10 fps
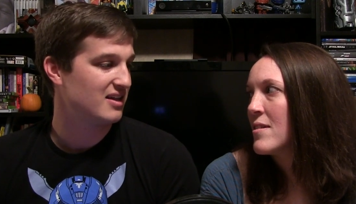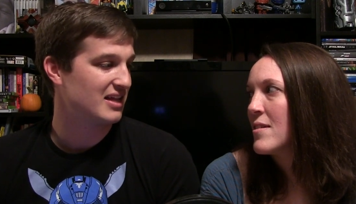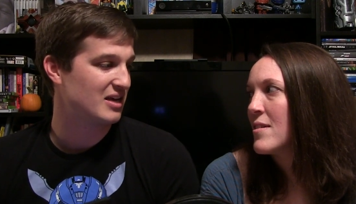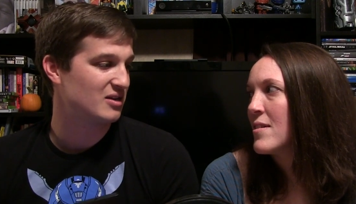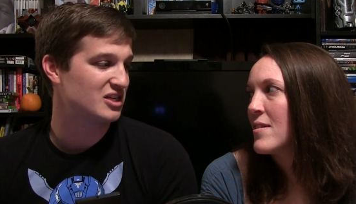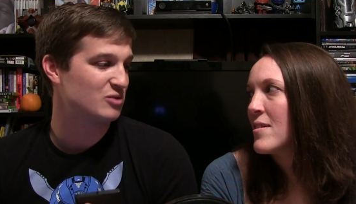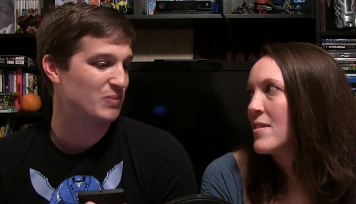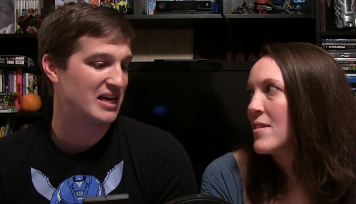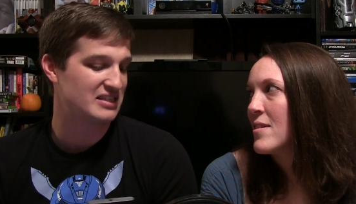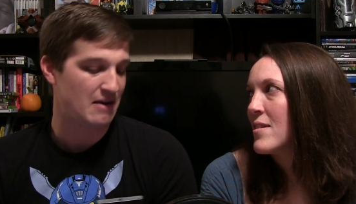Speaker 1: like
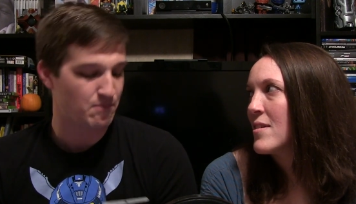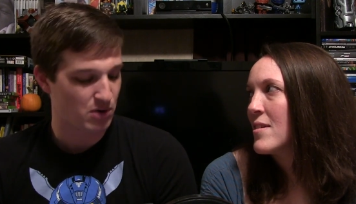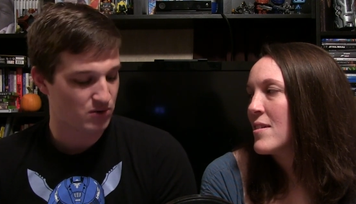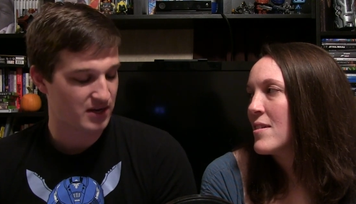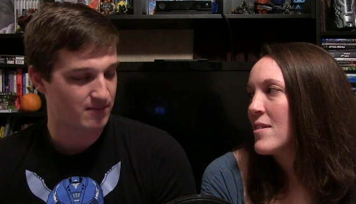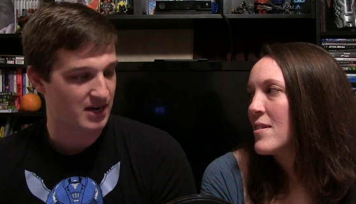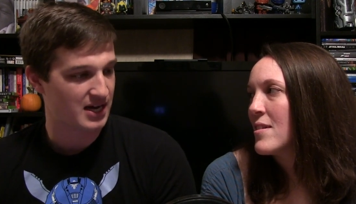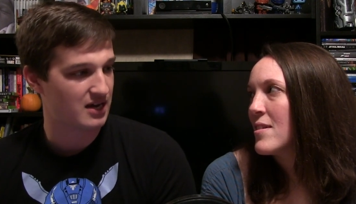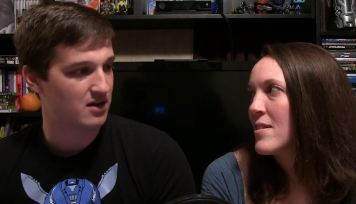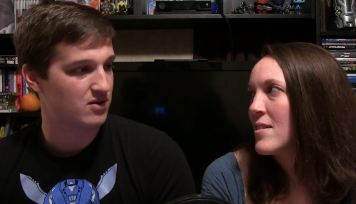just because I've broken
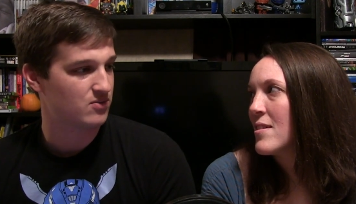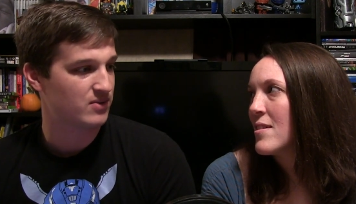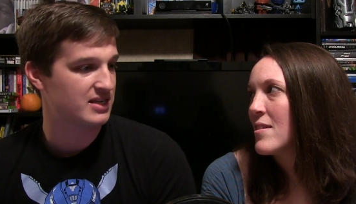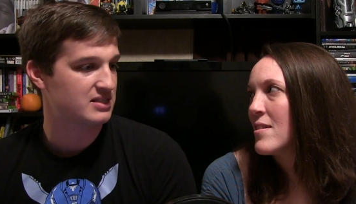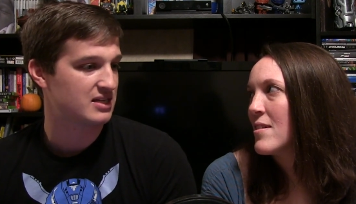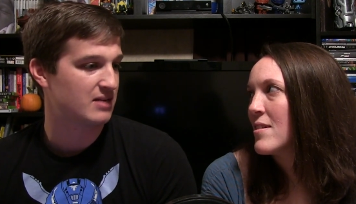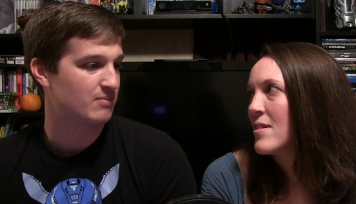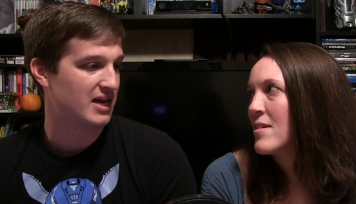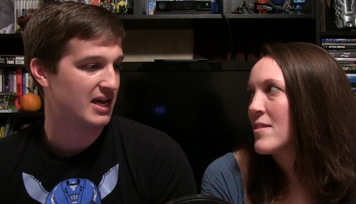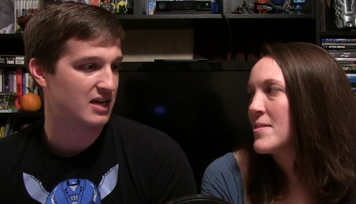my wrist
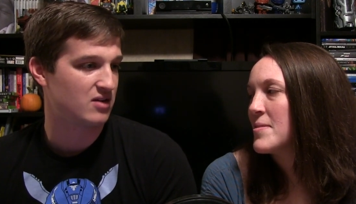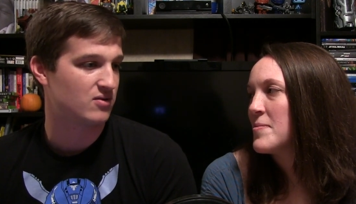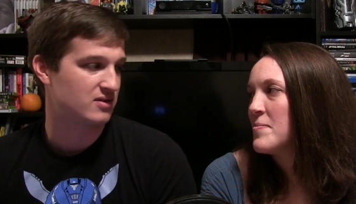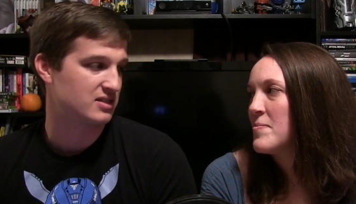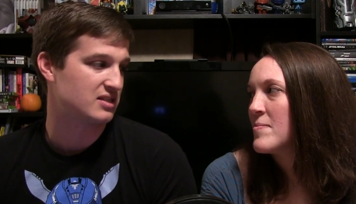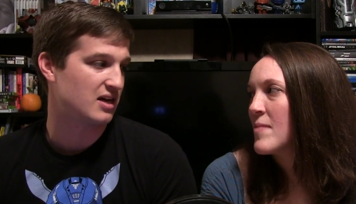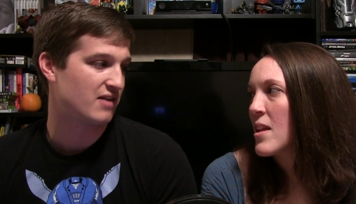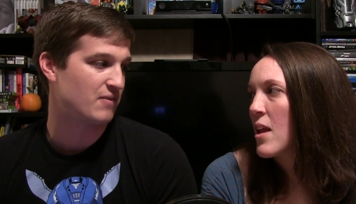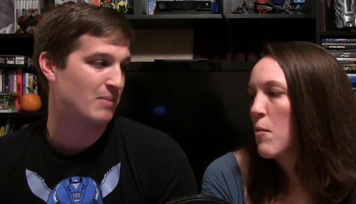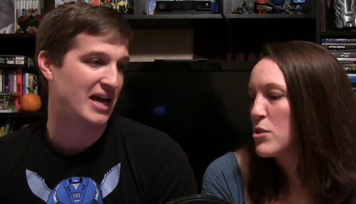and my ankle and
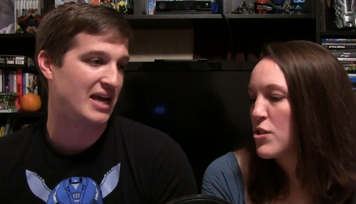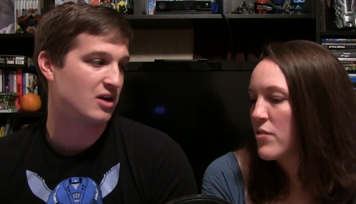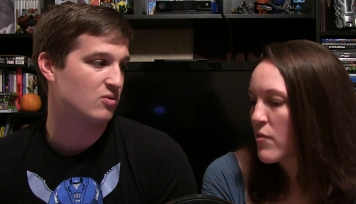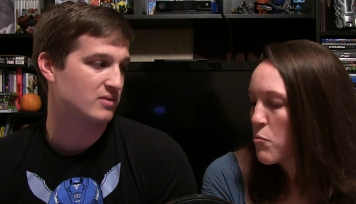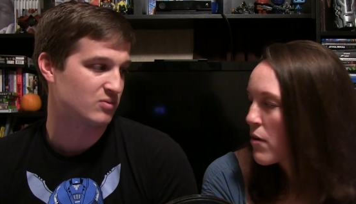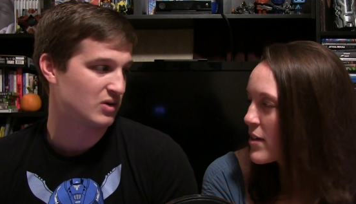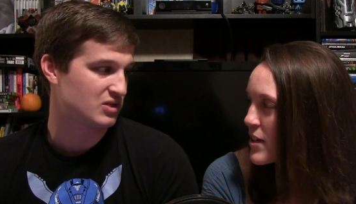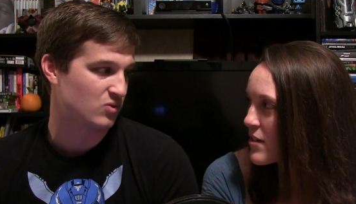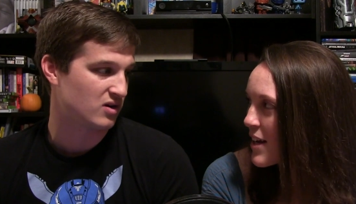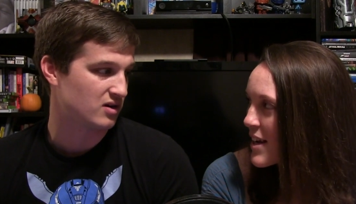stuff, and no, my ankle was much worse.